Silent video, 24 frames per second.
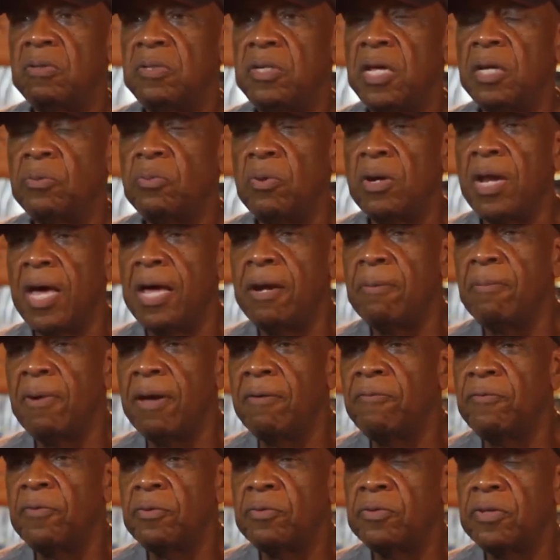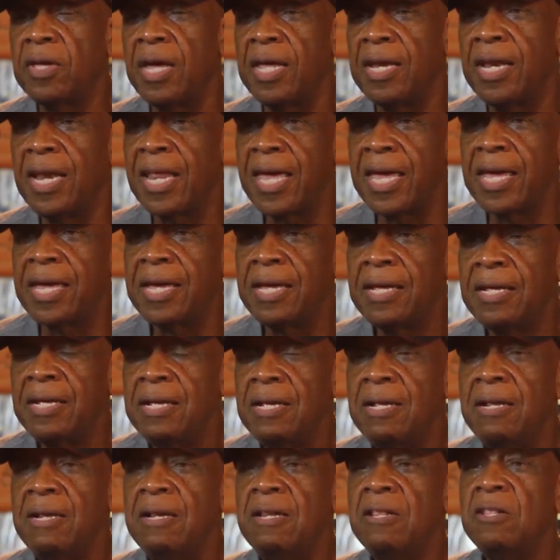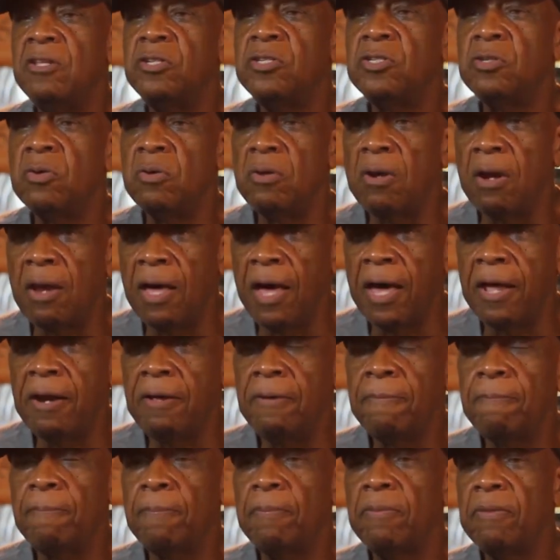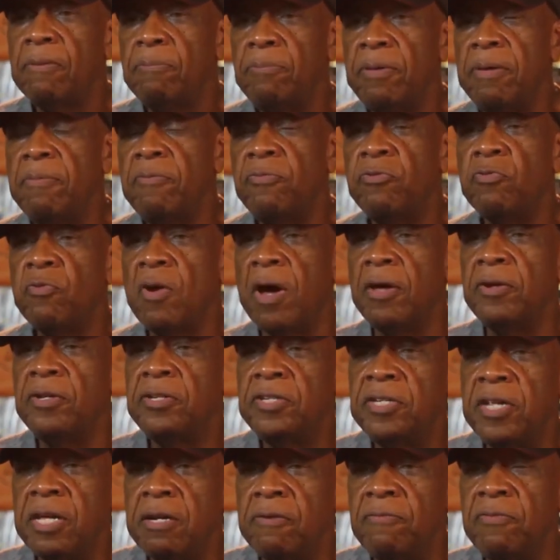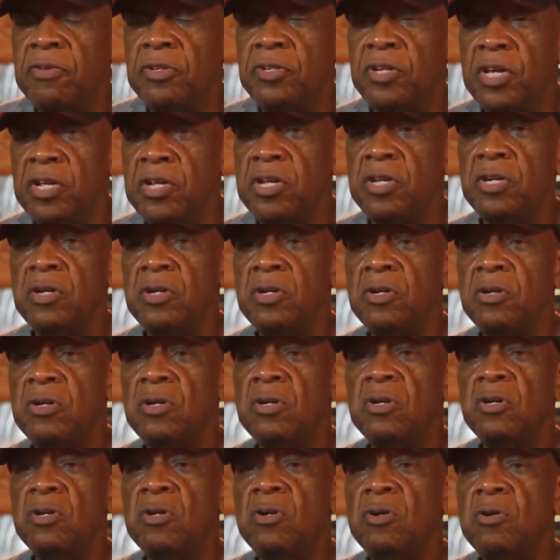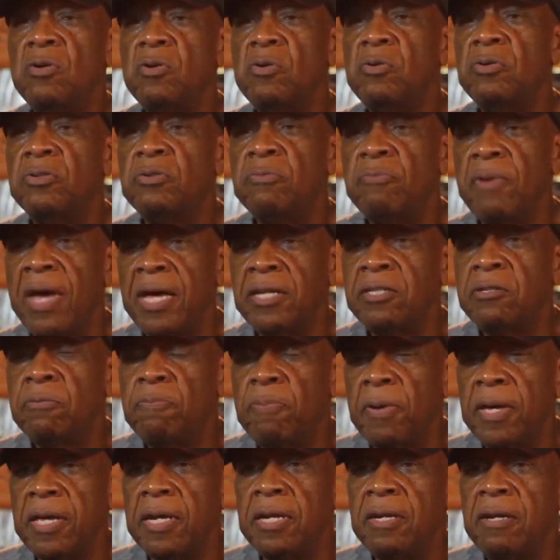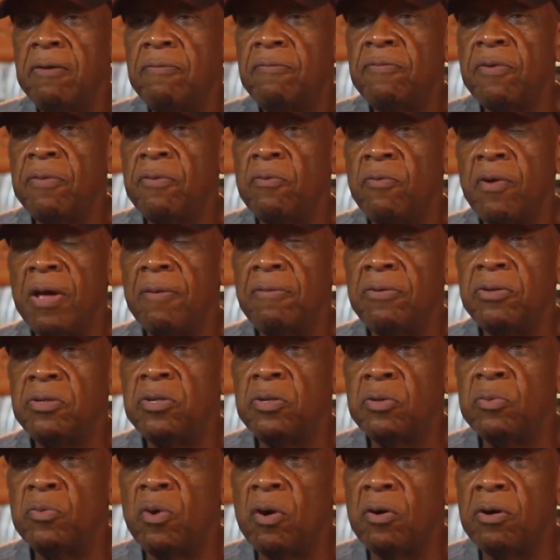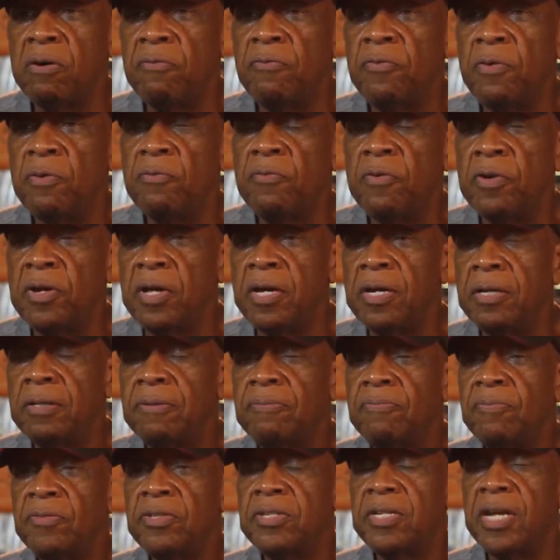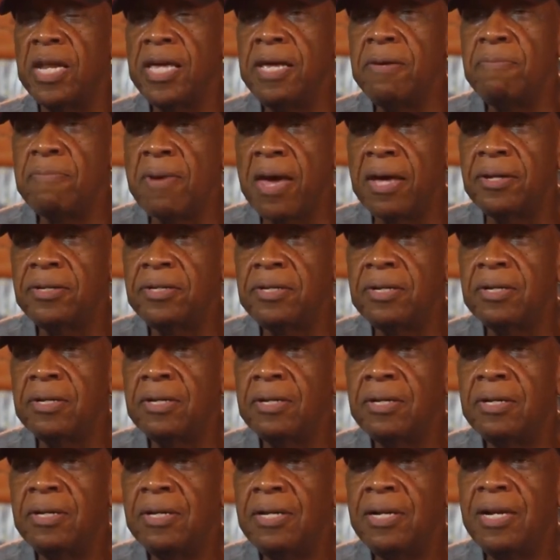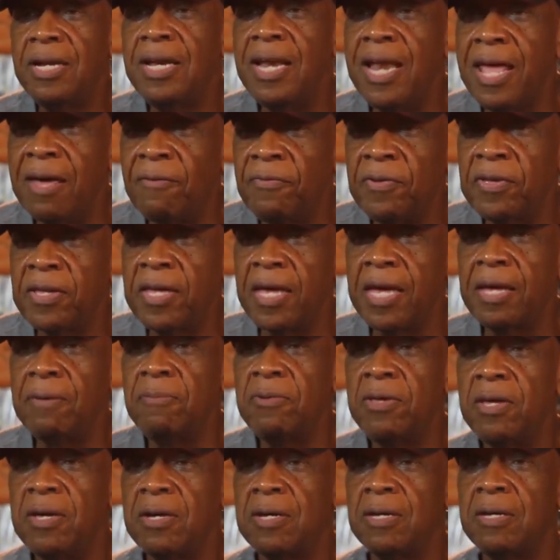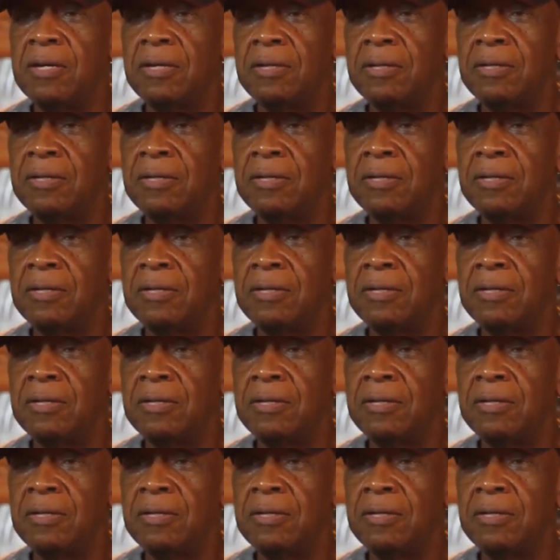That's where a lot of my folks got land. So a lot of people throughout the state of Virginia who was emancipated from the Revolutionary War to fought for their slave master left and came here